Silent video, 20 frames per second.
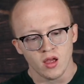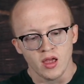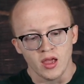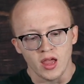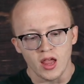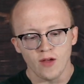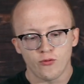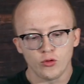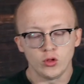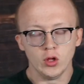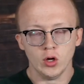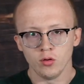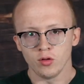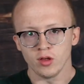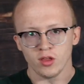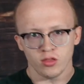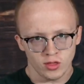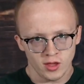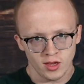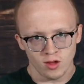If
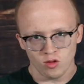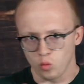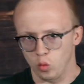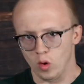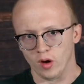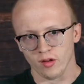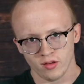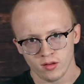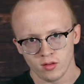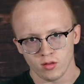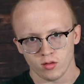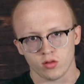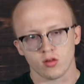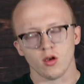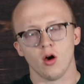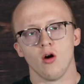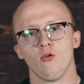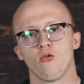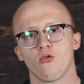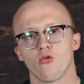losing things wasn't
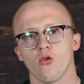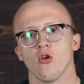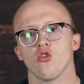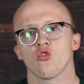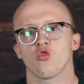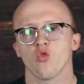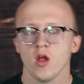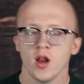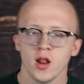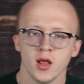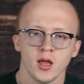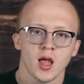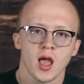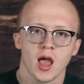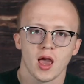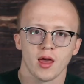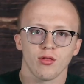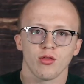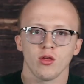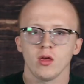so frustrating,
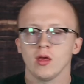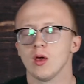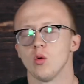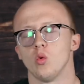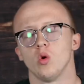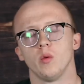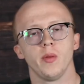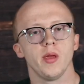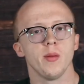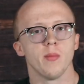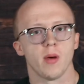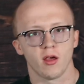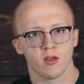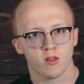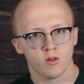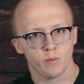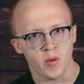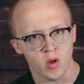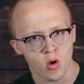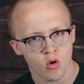I think it would be my
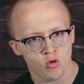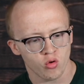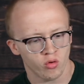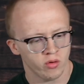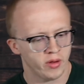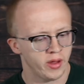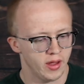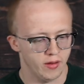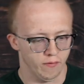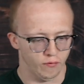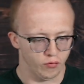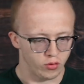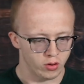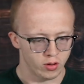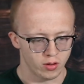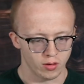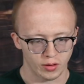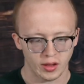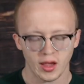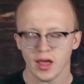spiritual gift.
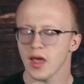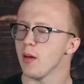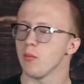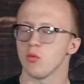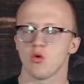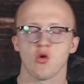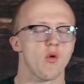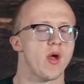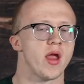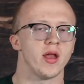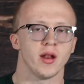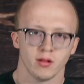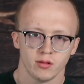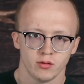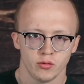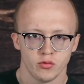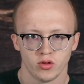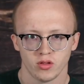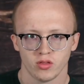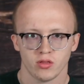Okay, I'm great at
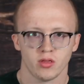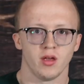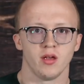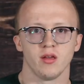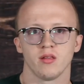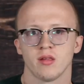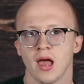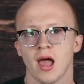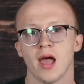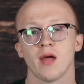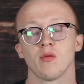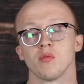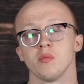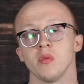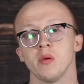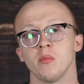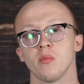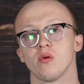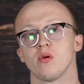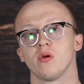losing things. I
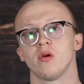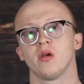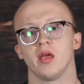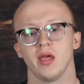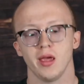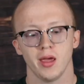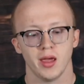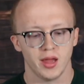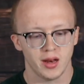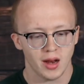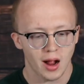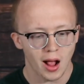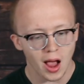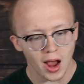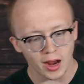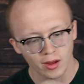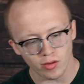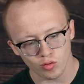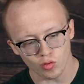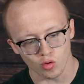remember in
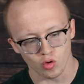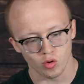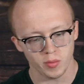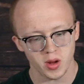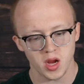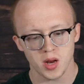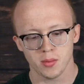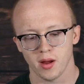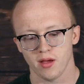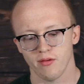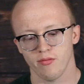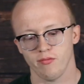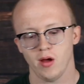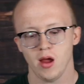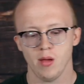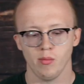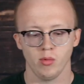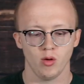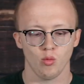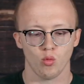high school, me and my
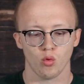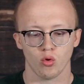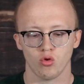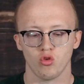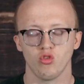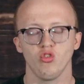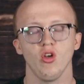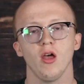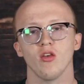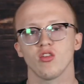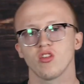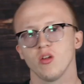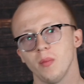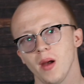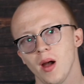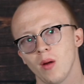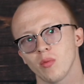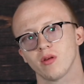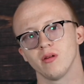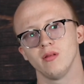family were just
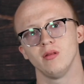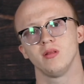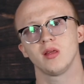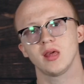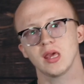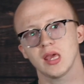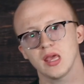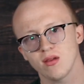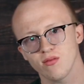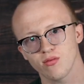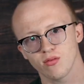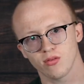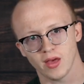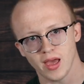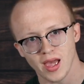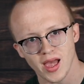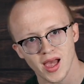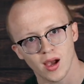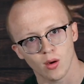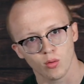about to leave the
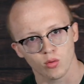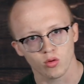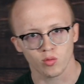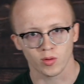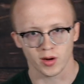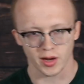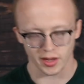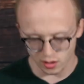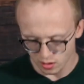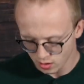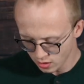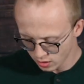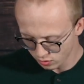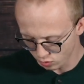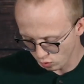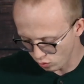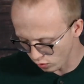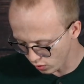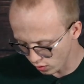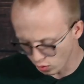house when I
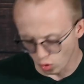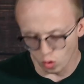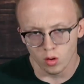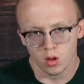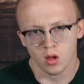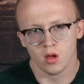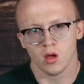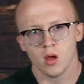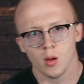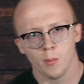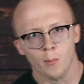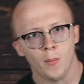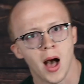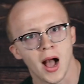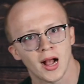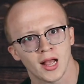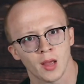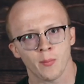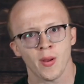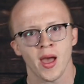do the good old
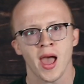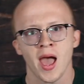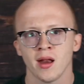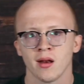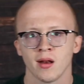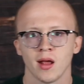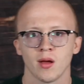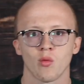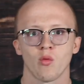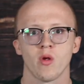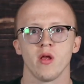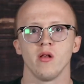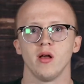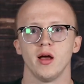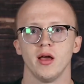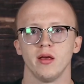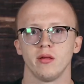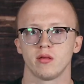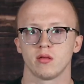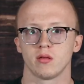pocket pat, and I
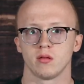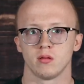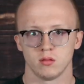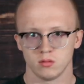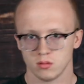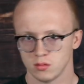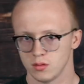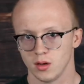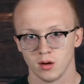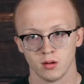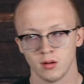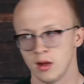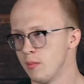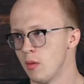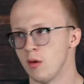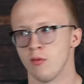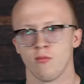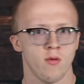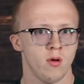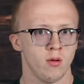realize I don't have
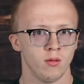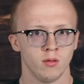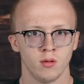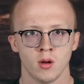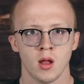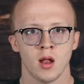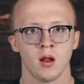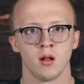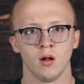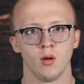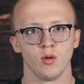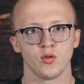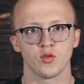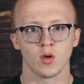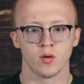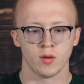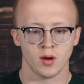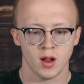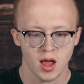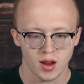my phone. I don't know what's
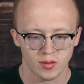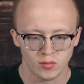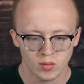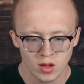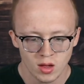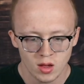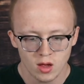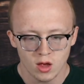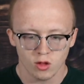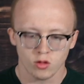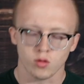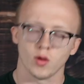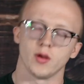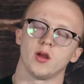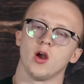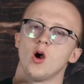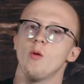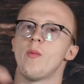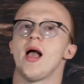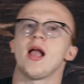going on. So I
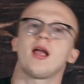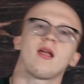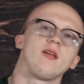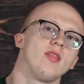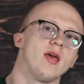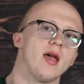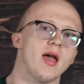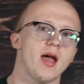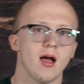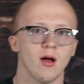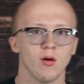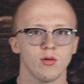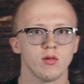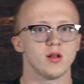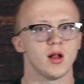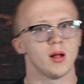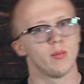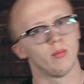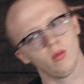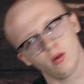go back in the house
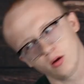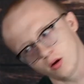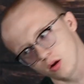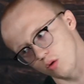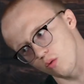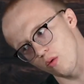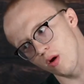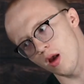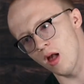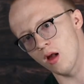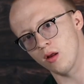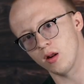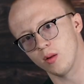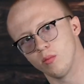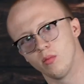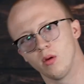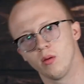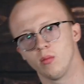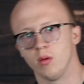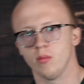and I'm looking
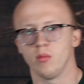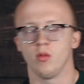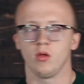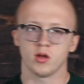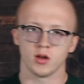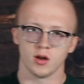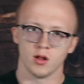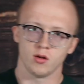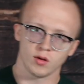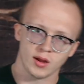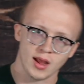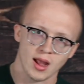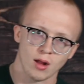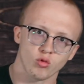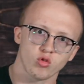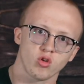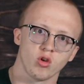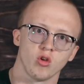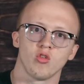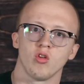around. I'm looking under
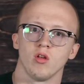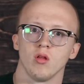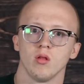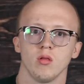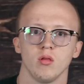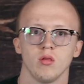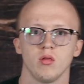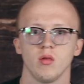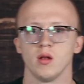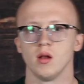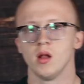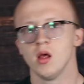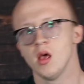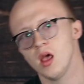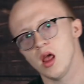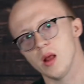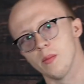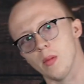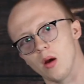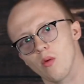couch cushions and
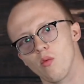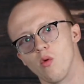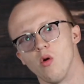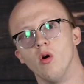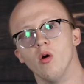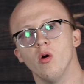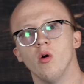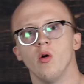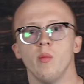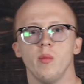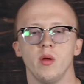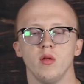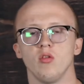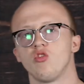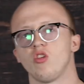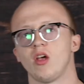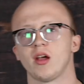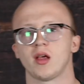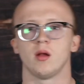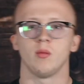in my room and
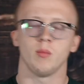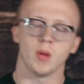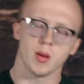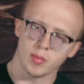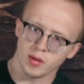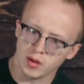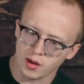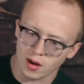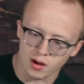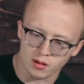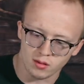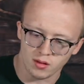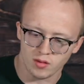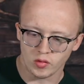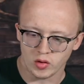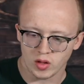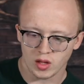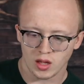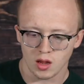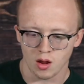checking, maybe did I leave
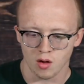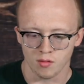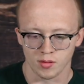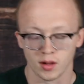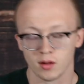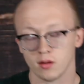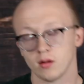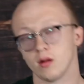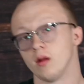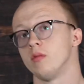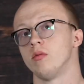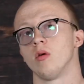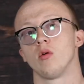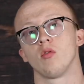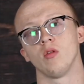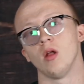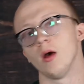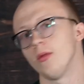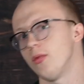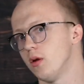it here? And
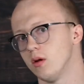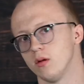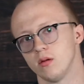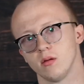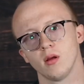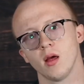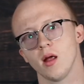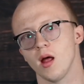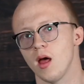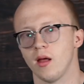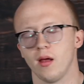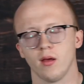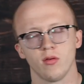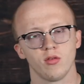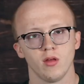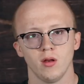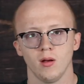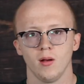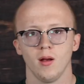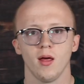there's nothing. I
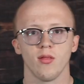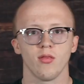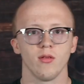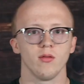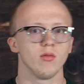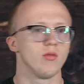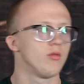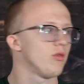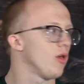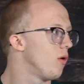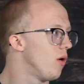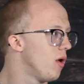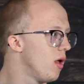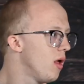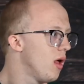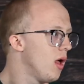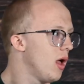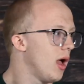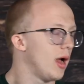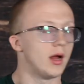see nothing. So
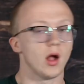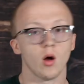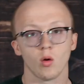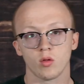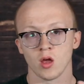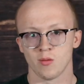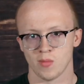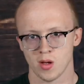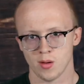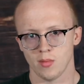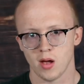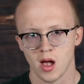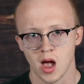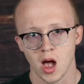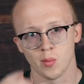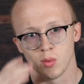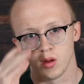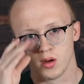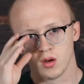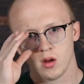I go tell my
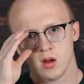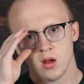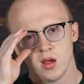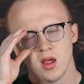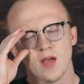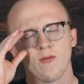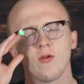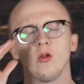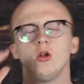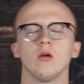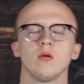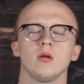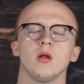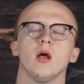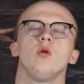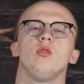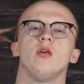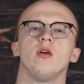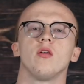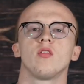mom, and if you don't
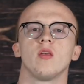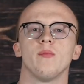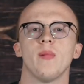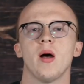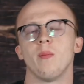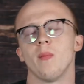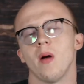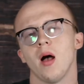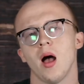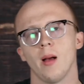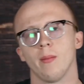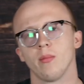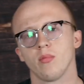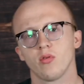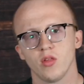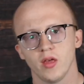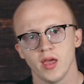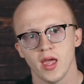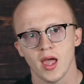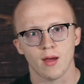know this about moms,
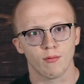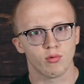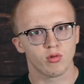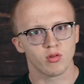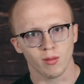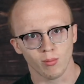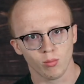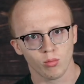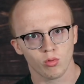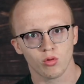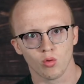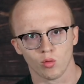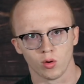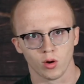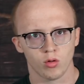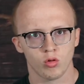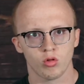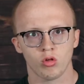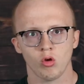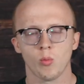they have some sort
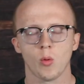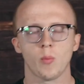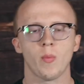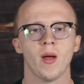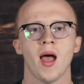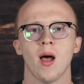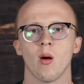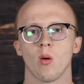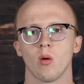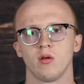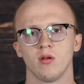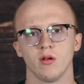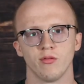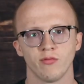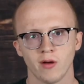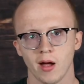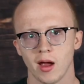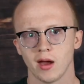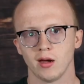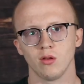of superpower to
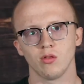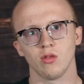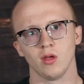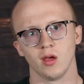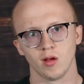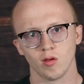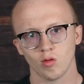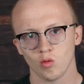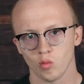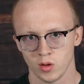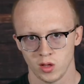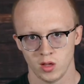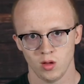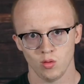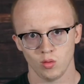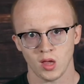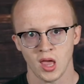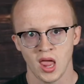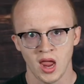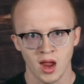find things when you
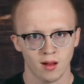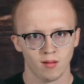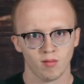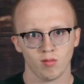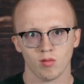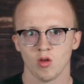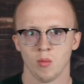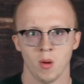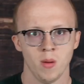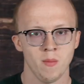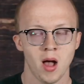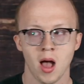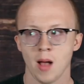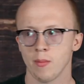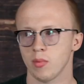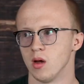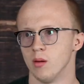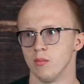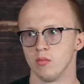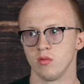can't. So my
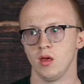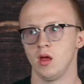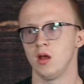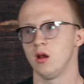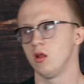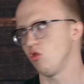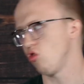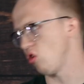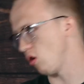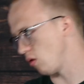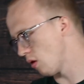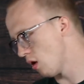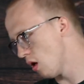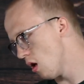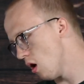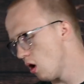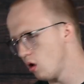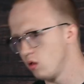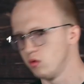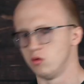mom comes in and she's
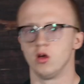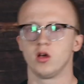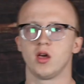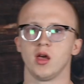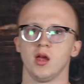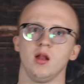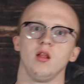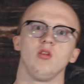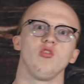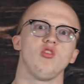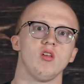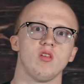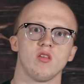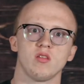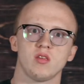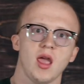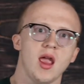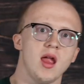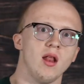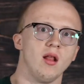looking and she's
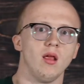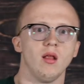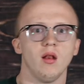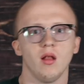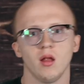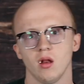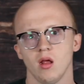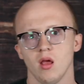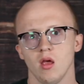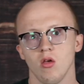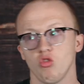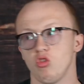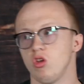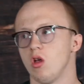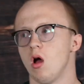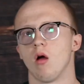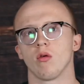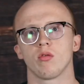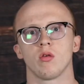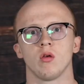scanning, and she
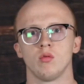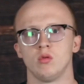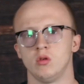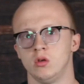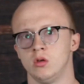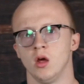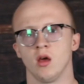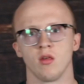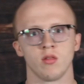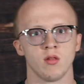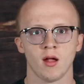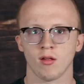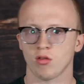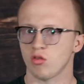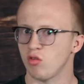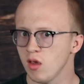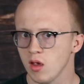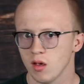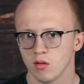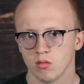also does not
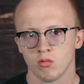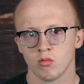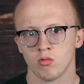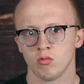see it.